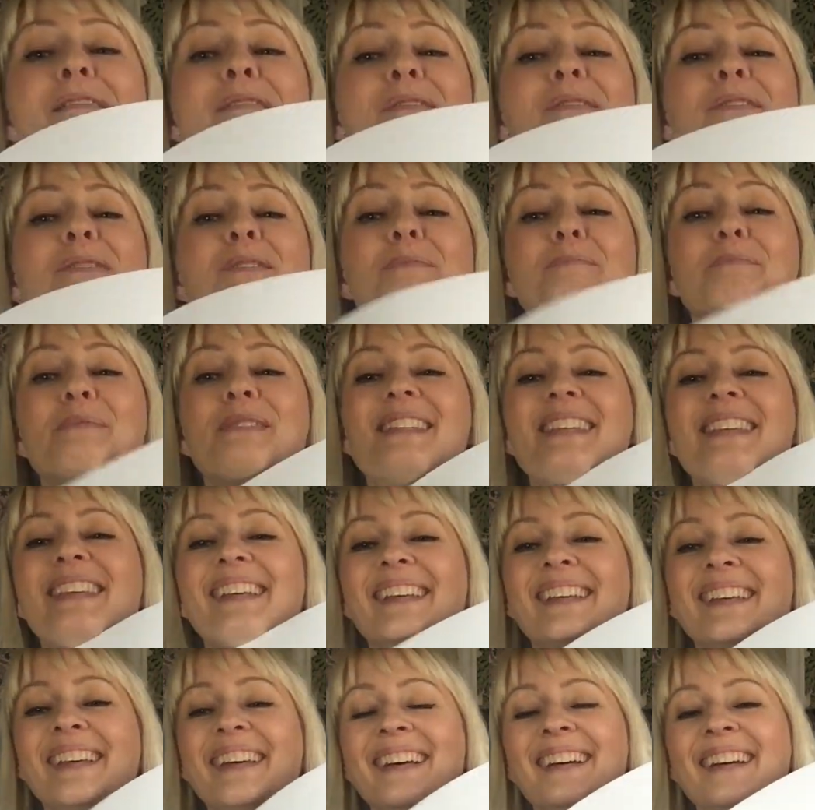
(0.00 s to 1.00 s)
oops,
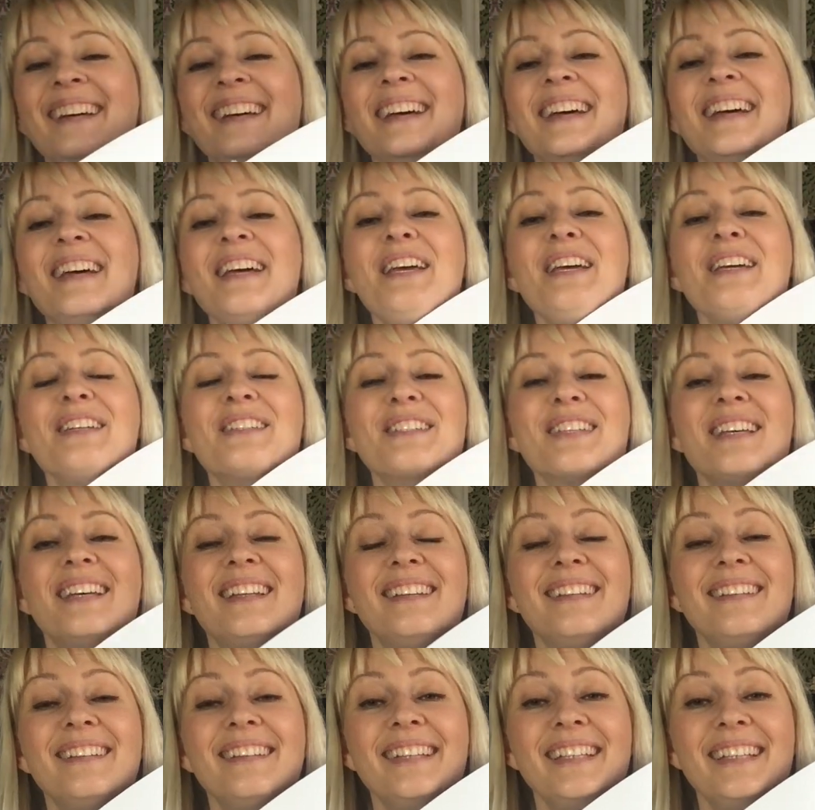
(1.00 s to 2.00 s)
it's a
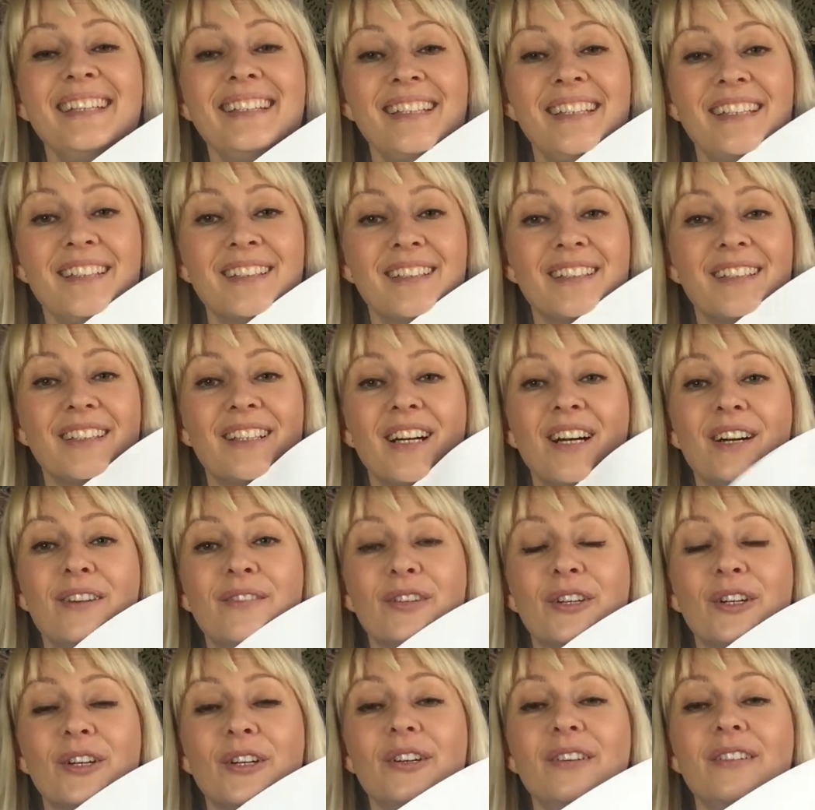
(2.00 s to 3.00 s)
linen
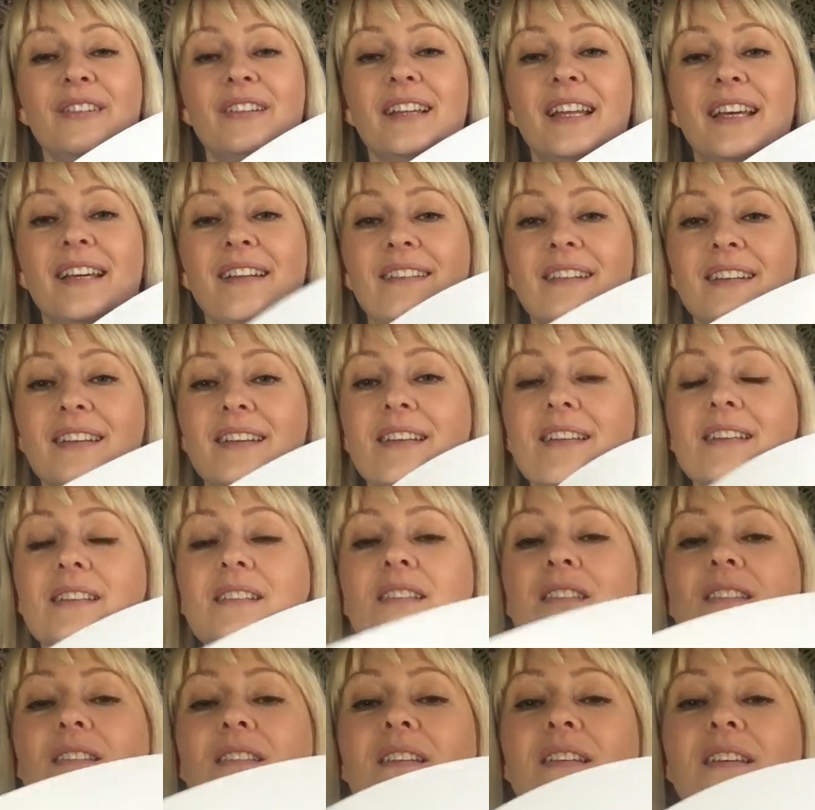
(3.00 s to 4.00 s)
cover like
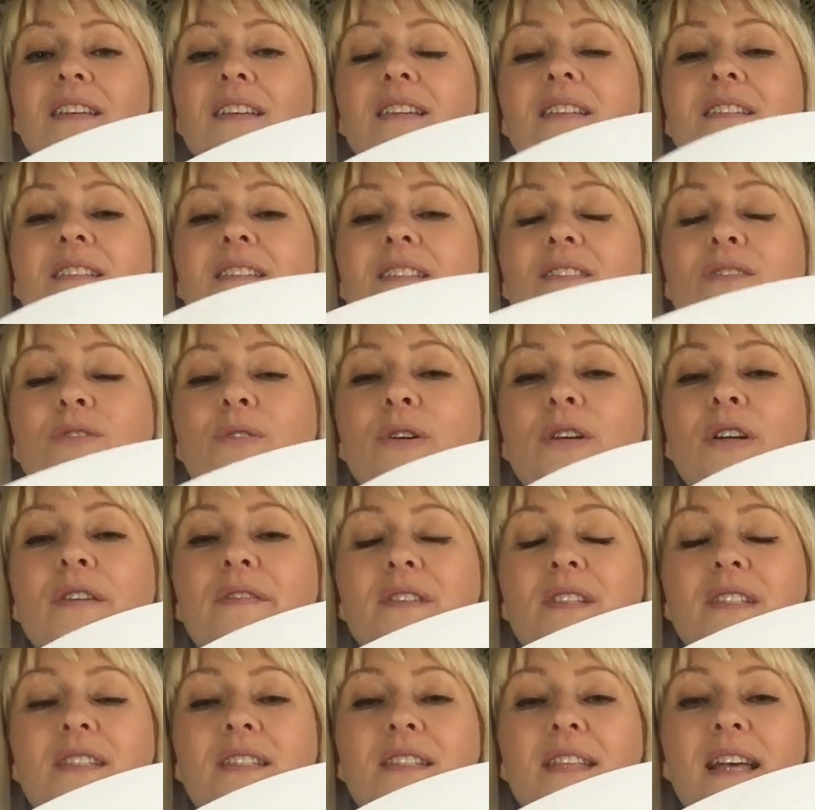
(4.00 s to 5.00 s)
this. It is sort of
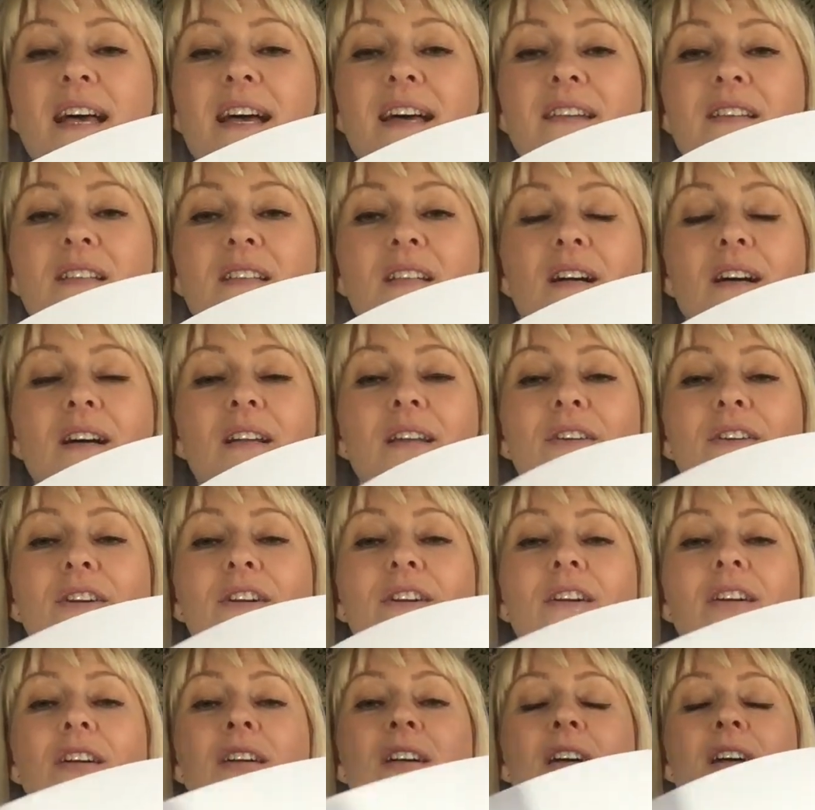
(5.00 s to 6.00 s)
a sand
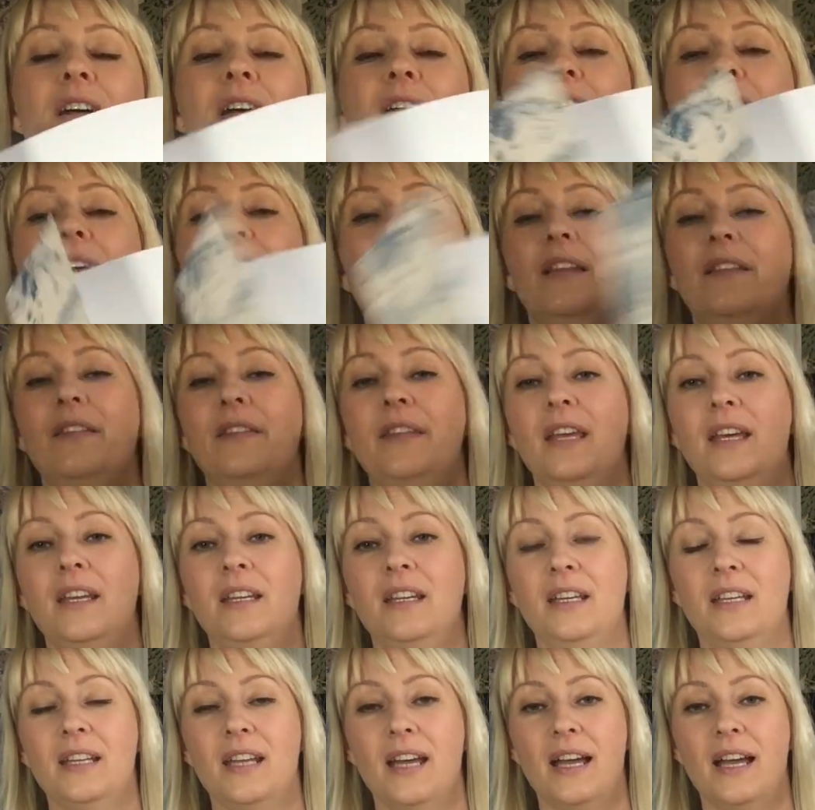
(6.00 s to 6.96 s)
color, and then it